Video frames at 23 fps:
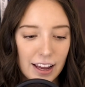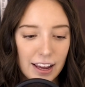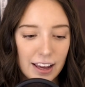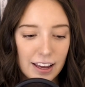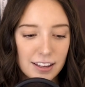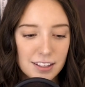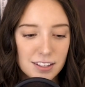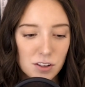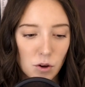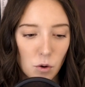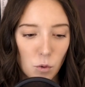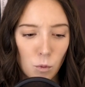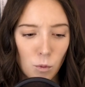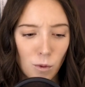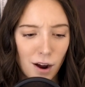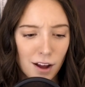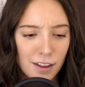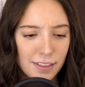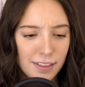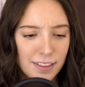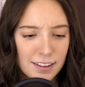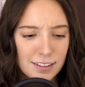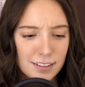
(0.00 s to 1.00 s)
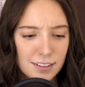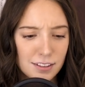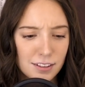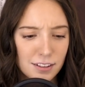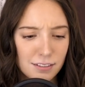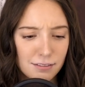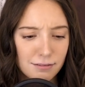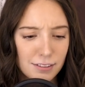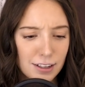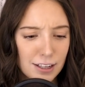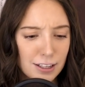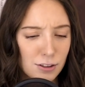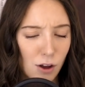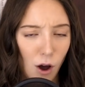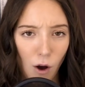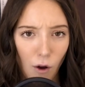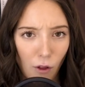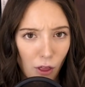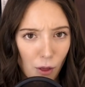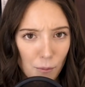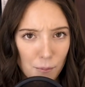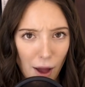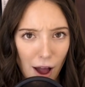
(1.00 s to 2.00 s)
is what this is
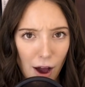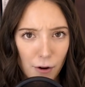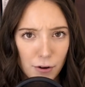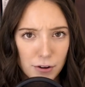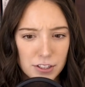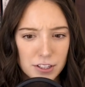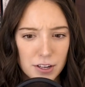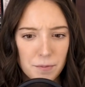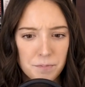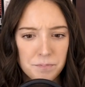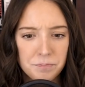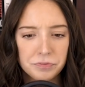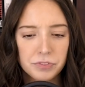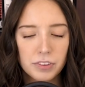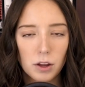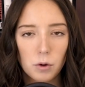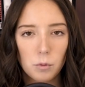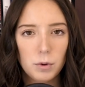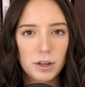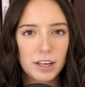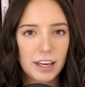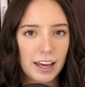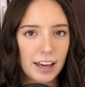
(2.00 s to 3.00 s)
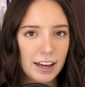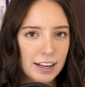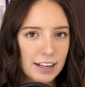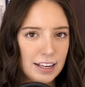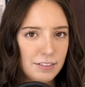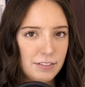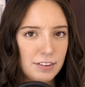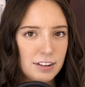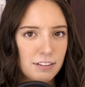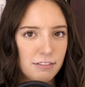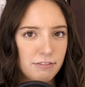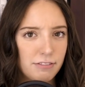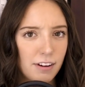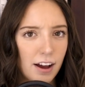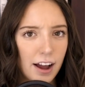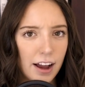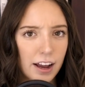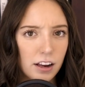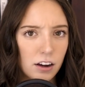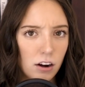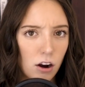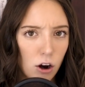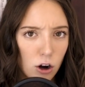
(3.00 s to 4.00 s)
all about. We can't even
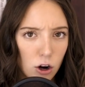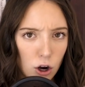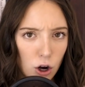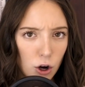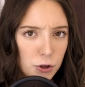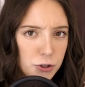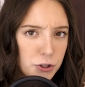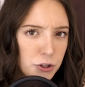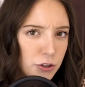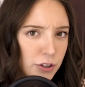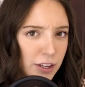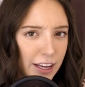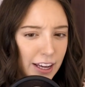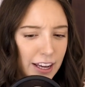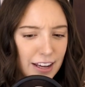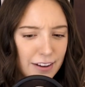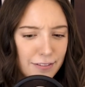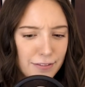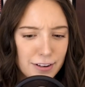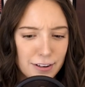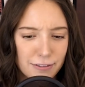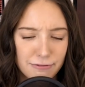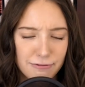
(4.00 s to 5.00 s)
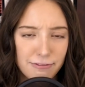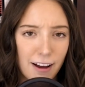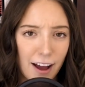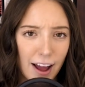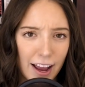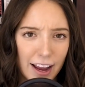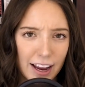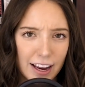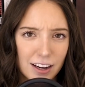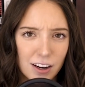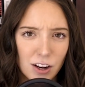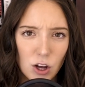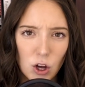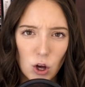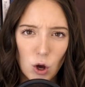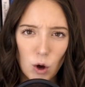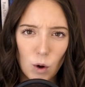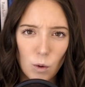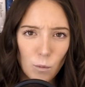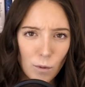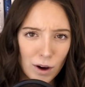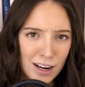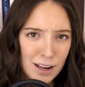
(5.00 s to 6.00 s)
define, our culture can't even define
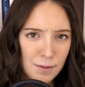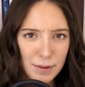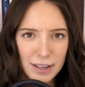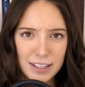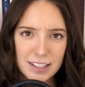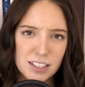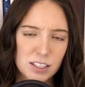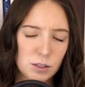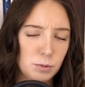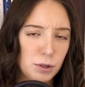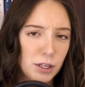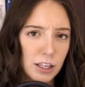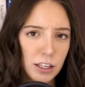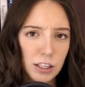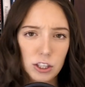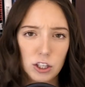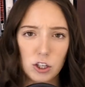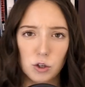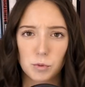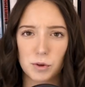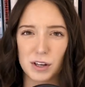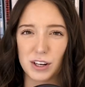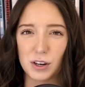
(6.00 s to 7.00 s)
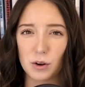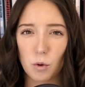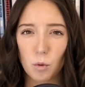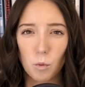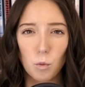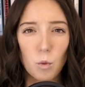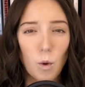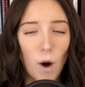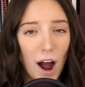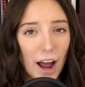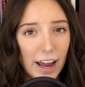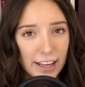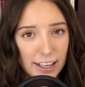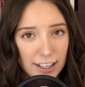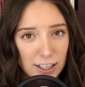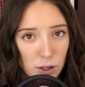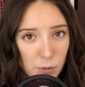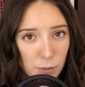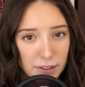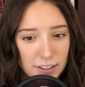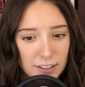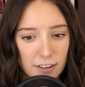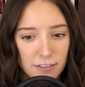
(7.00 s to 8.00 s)
what it means to be a human, why
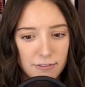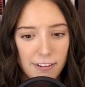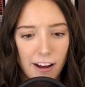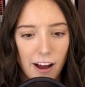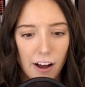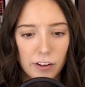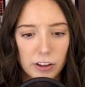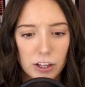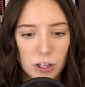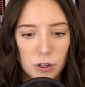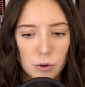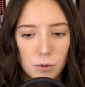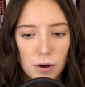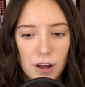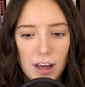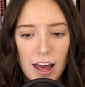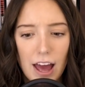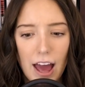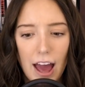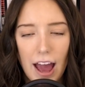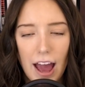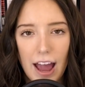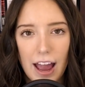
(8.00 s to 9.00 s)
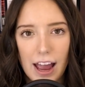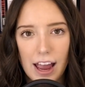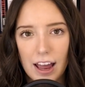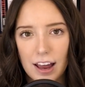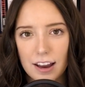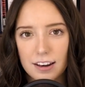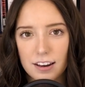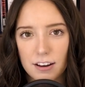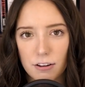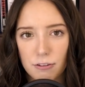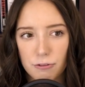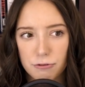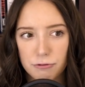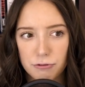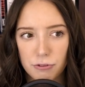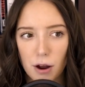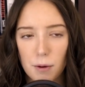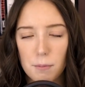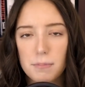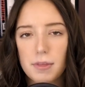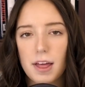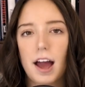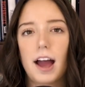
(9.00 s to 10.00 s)
humans have value, and
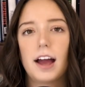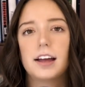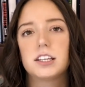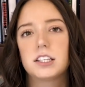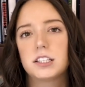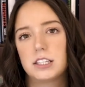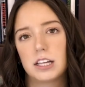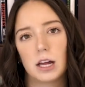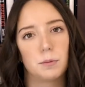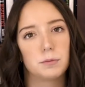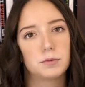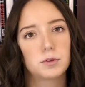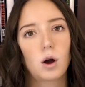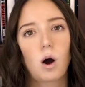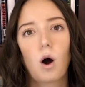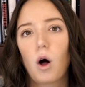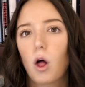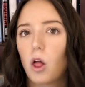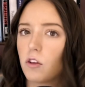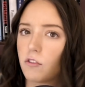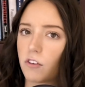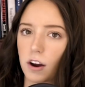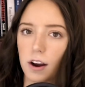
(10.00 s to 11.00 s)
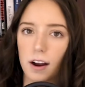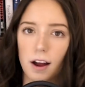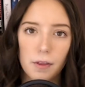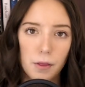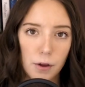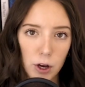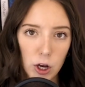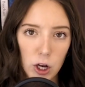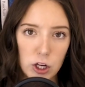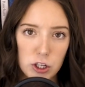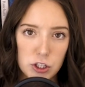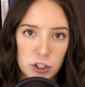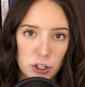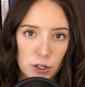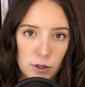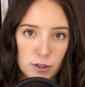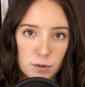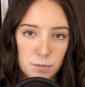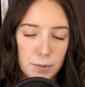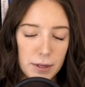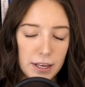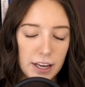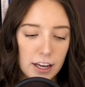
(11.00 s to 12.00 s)
from that stems all of our other
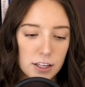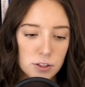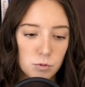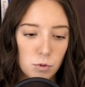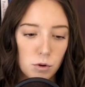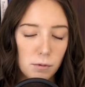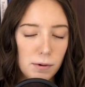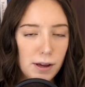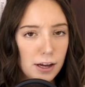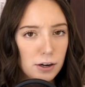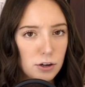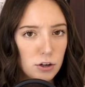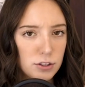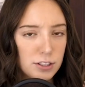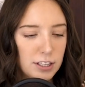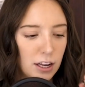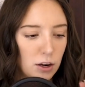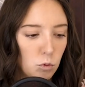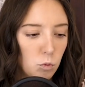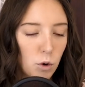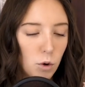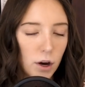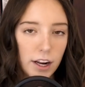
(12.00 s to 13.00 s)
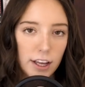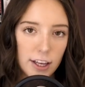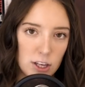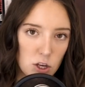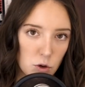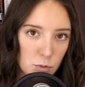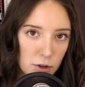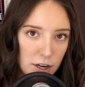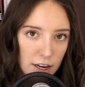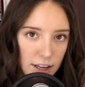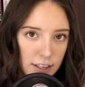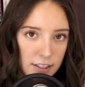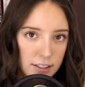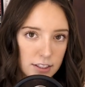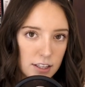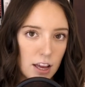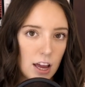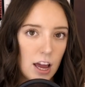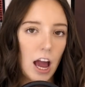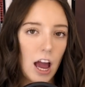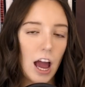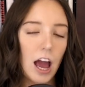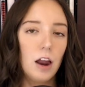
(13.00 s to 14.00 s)
issues. Because when we understand what a human is
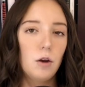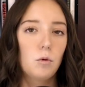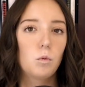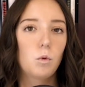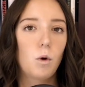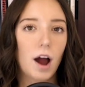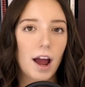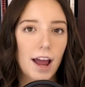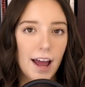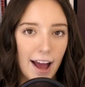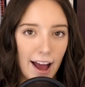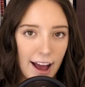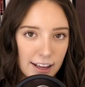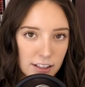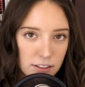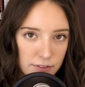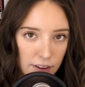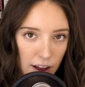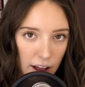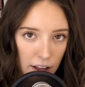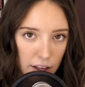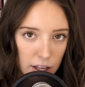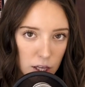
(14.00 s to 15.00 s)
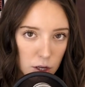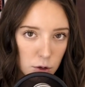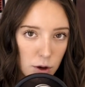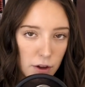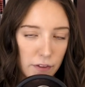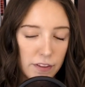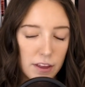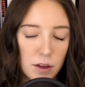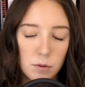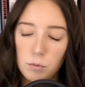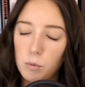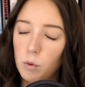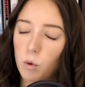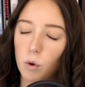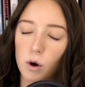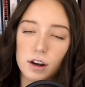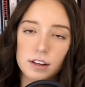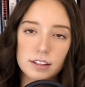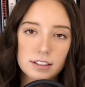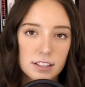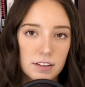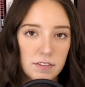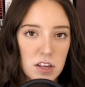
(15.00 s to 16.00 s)
and why it has value and the
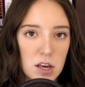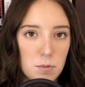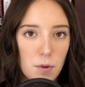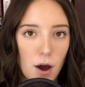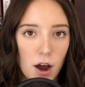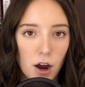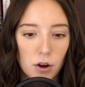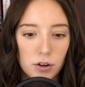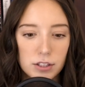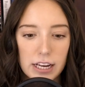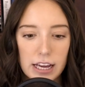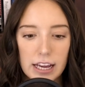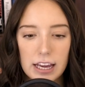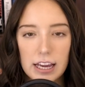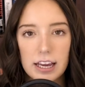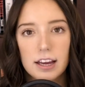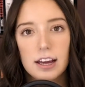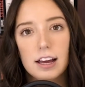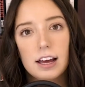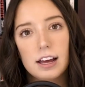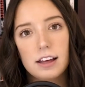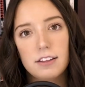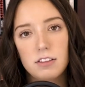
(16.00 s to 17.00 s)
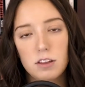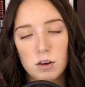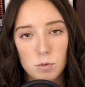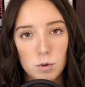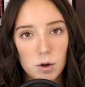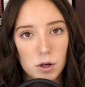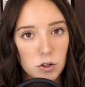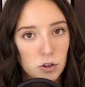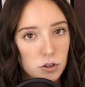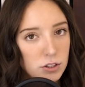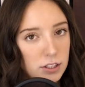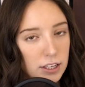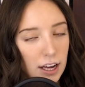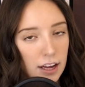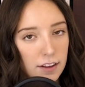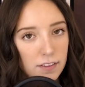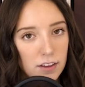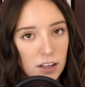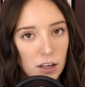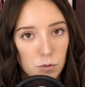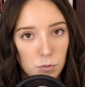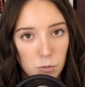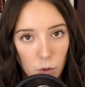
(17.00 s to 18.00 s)
importance of the Imago Dei, then we
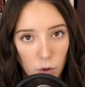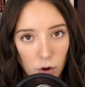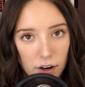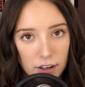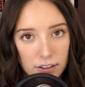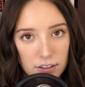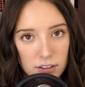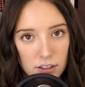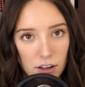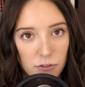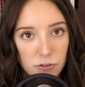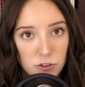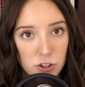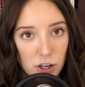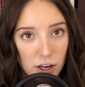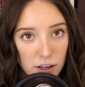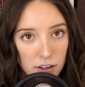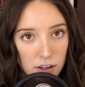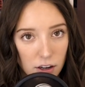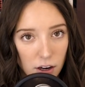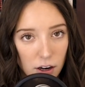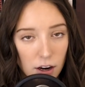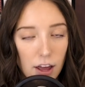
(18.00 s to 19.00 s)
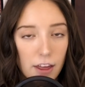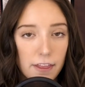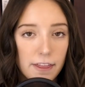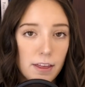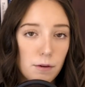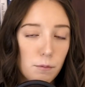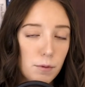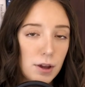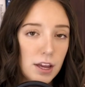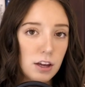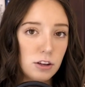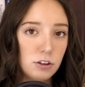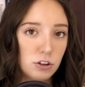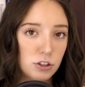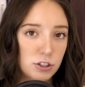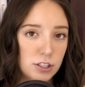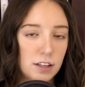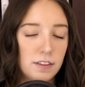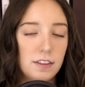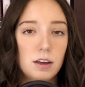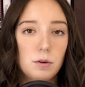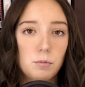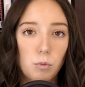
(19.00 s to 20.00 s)
understand the importance of gender. Then we
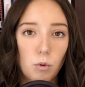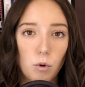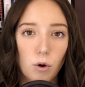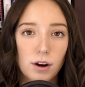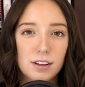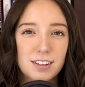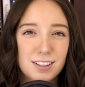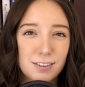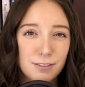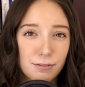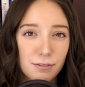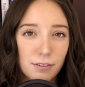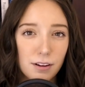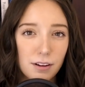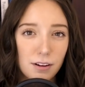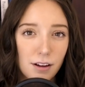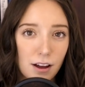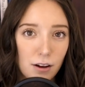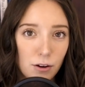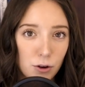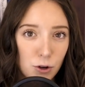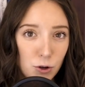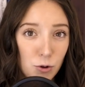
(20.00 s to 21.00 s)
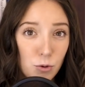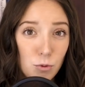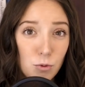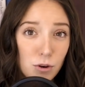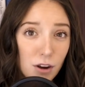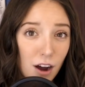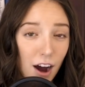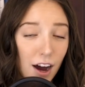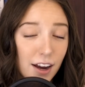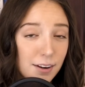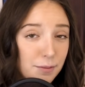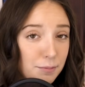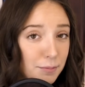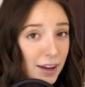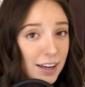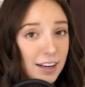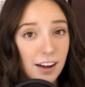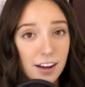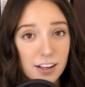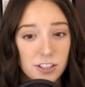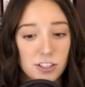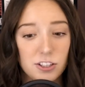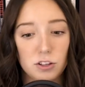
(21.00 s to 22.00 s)
understand the importance of who God
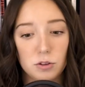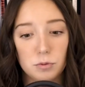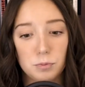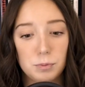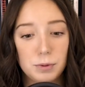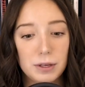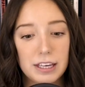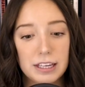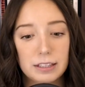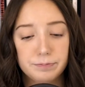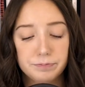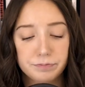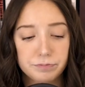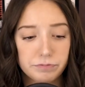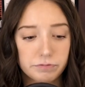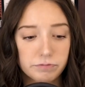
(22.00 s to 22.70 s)
made us to be